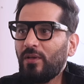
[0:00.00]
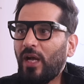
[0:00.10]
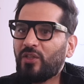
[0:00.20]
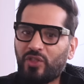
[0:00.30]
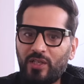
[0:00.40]

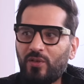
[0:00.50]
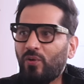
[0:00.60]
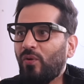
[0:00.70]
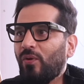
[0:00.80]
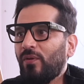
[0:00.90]
Achche se
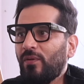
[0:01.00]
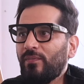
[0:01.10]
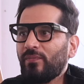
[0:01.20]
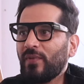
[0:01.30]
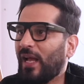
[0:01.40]
ro.
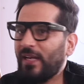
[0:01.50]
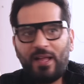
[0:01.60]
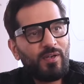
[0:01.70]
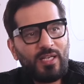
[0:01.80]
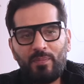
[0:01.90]
I
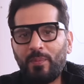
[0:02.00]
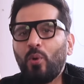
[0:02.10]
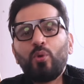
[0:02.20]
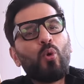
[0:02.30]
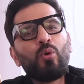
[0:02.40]
never tell
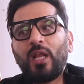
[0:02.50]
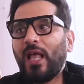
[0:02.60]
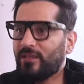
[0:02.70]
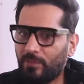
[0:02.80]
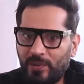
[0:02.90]
people, "Oh, don't cry."
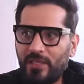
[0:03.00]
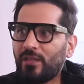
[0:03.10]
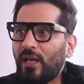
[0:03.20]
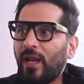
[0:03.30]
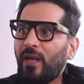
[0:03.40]
I said, "Please
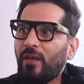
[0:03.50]
cry."